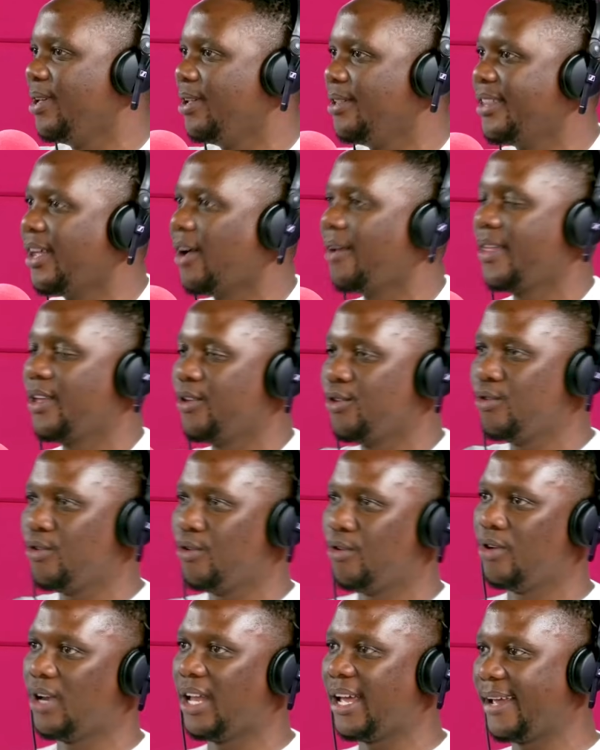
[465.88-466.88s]
feel now that
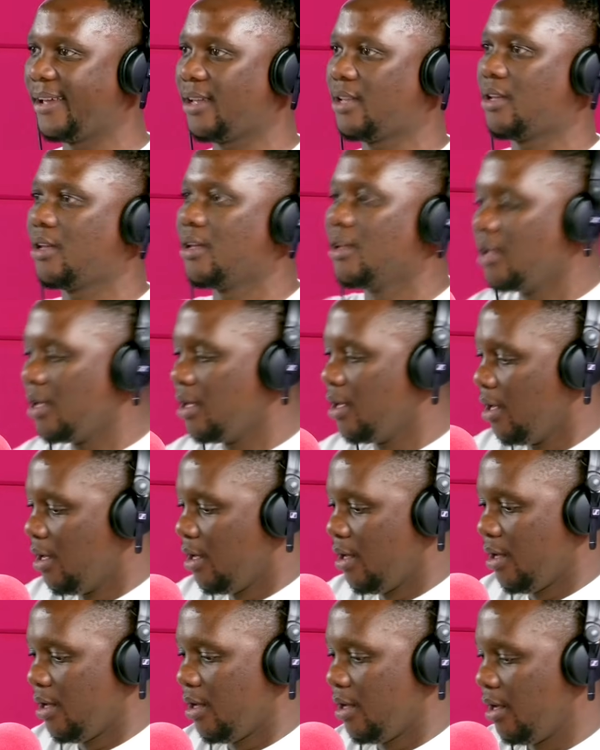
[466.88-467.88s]
you're like
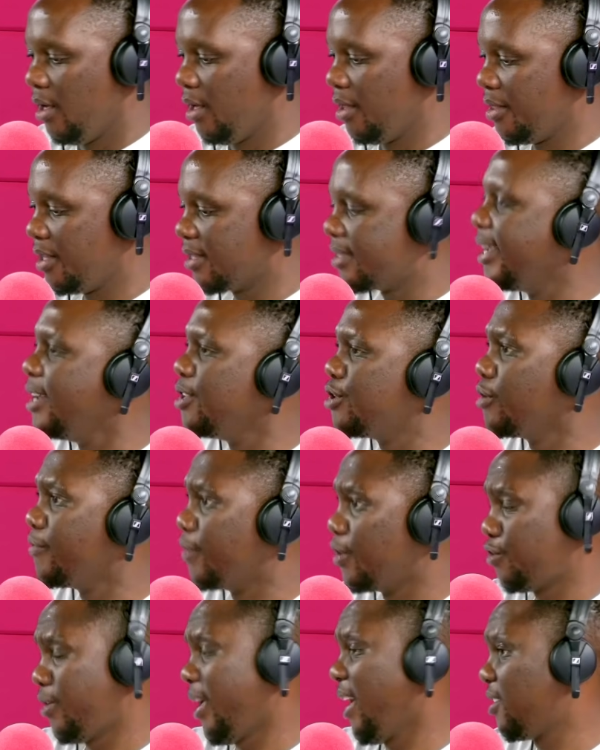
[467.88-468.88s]
the center
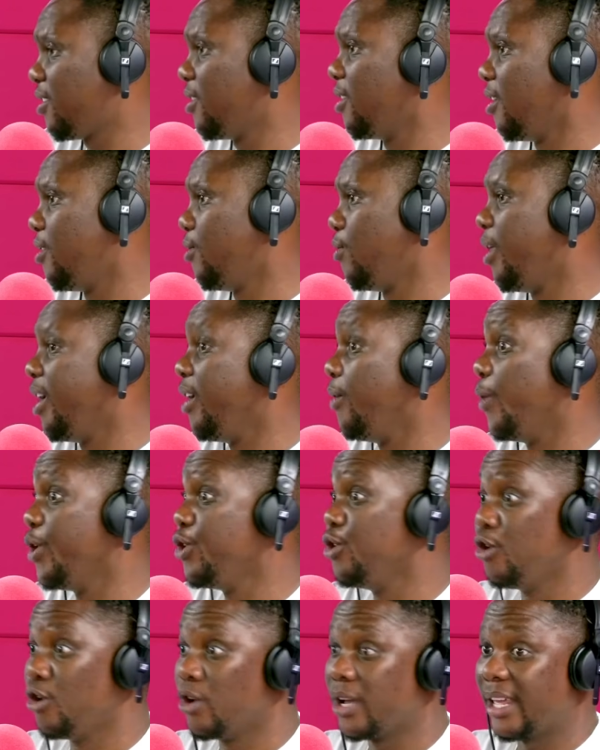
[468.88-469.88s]
of attraction in a way
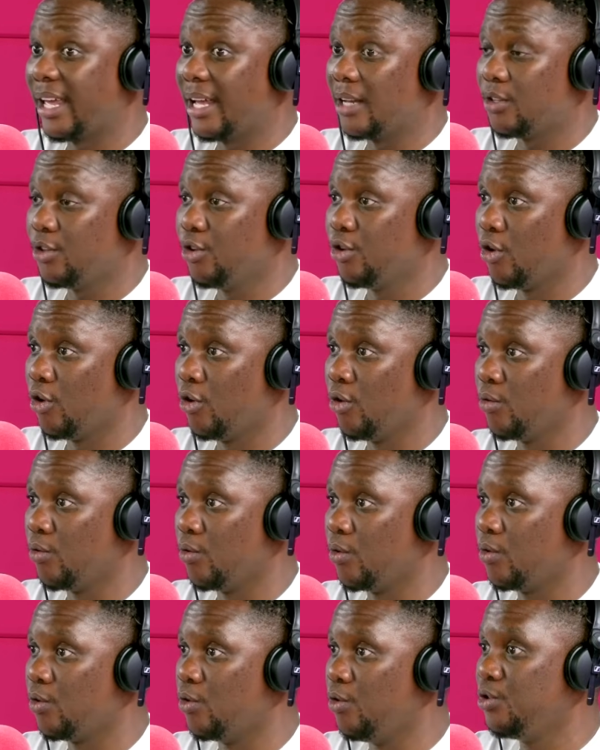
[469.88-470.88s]
when you look at,
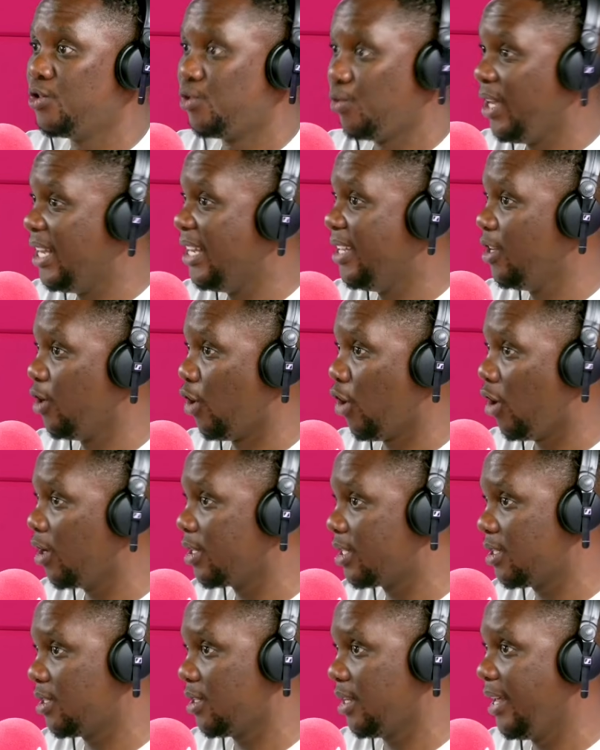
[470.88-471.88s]
who's really
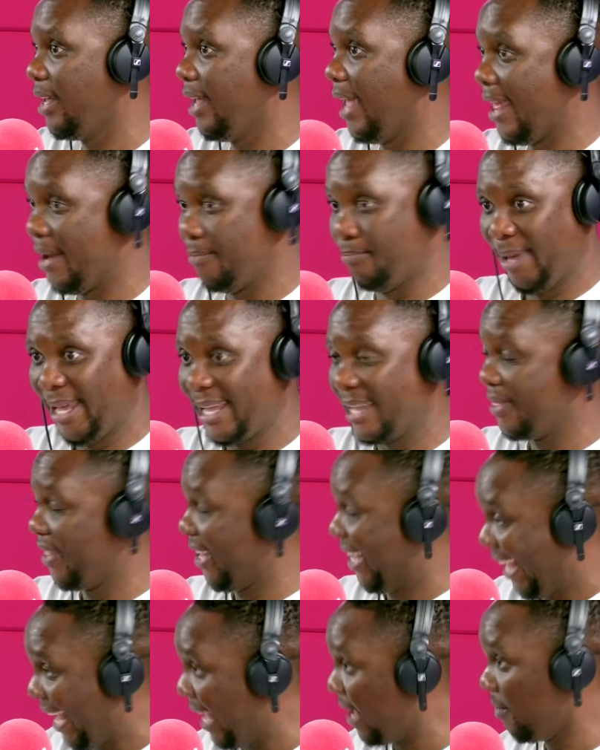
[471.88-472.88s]
hot and big in
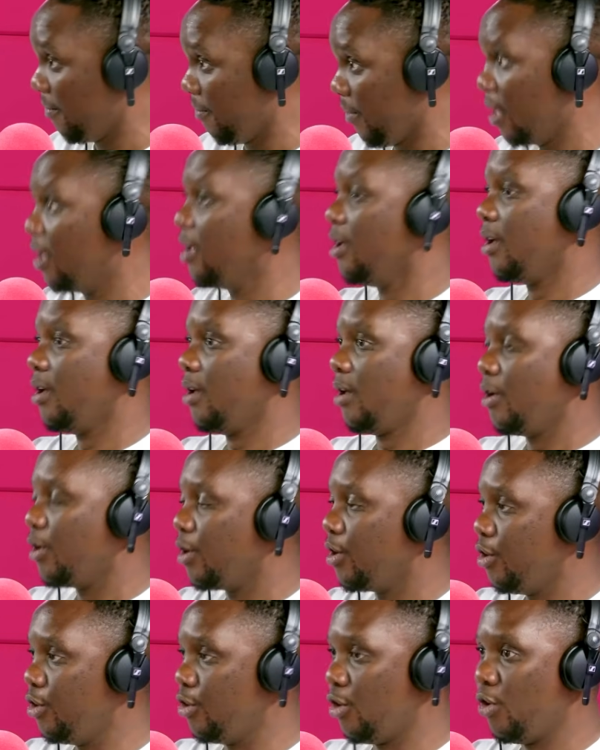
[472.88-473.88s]
the game?
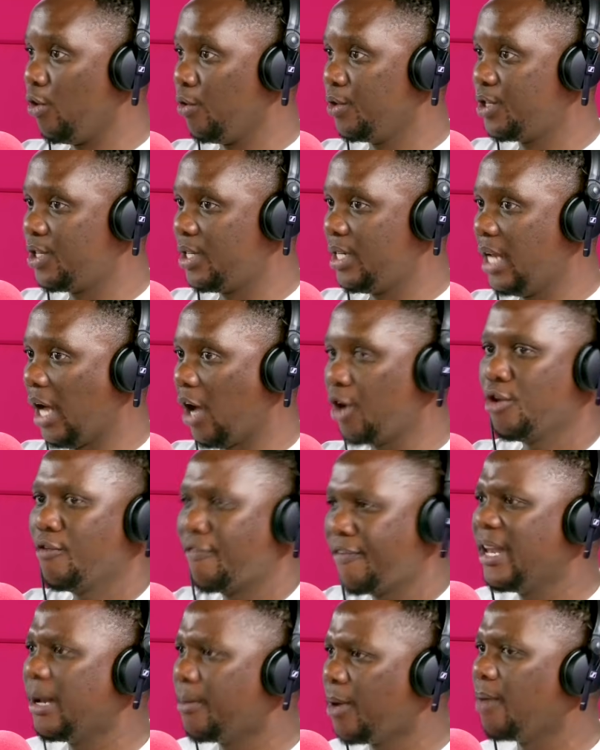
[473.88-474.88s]
How do
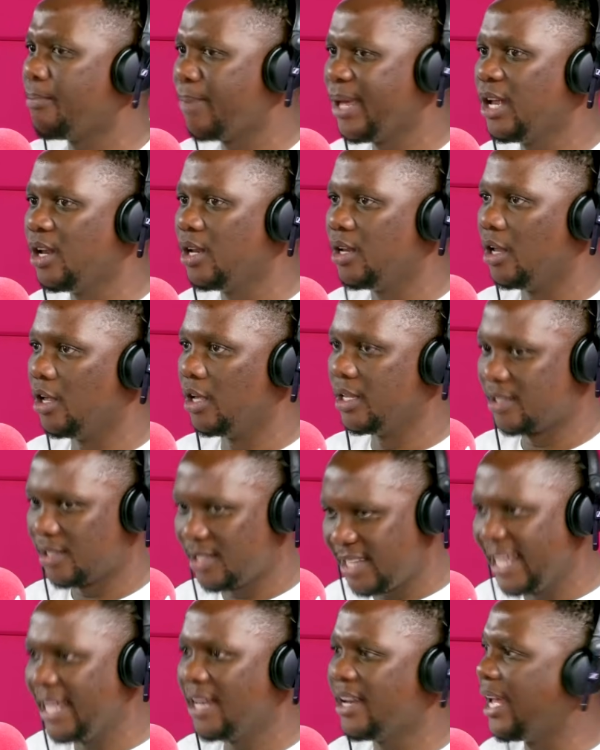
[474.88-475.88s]
you feel about being
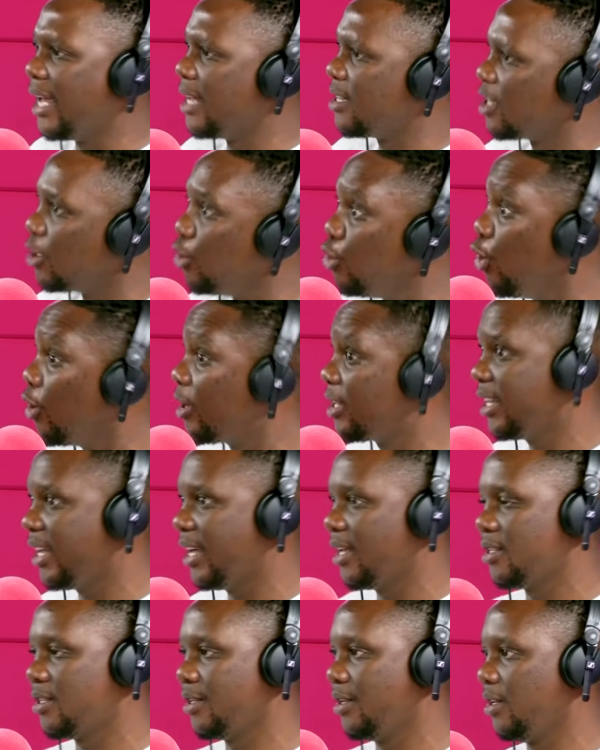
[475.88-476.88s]
stared at and looked
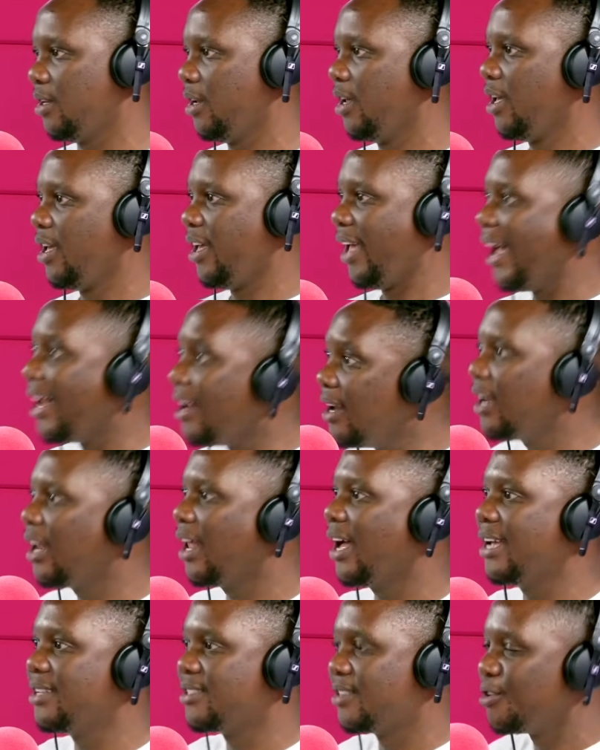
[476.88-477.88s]
at and
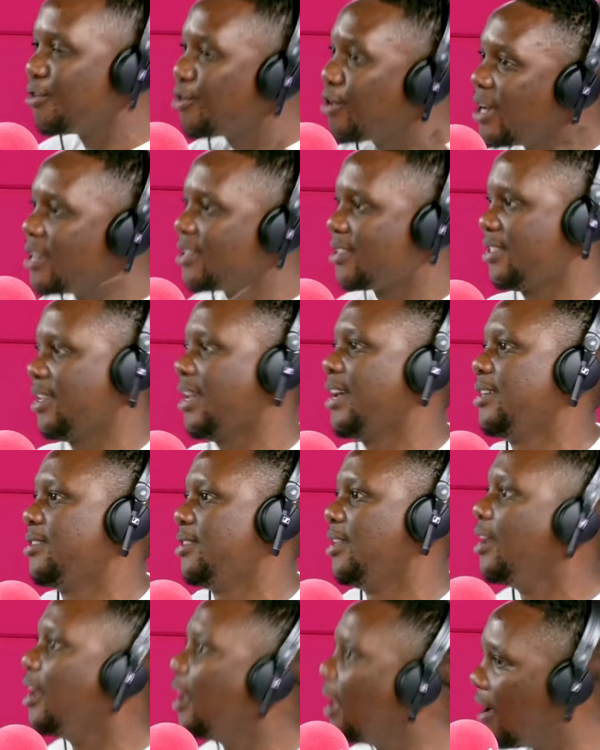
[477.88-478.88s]
analyzed and
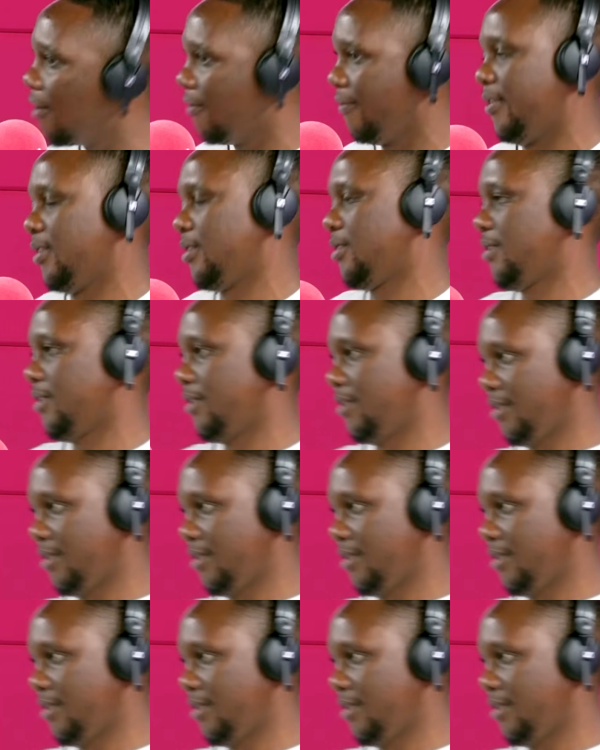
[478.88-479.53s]
criticized and loved?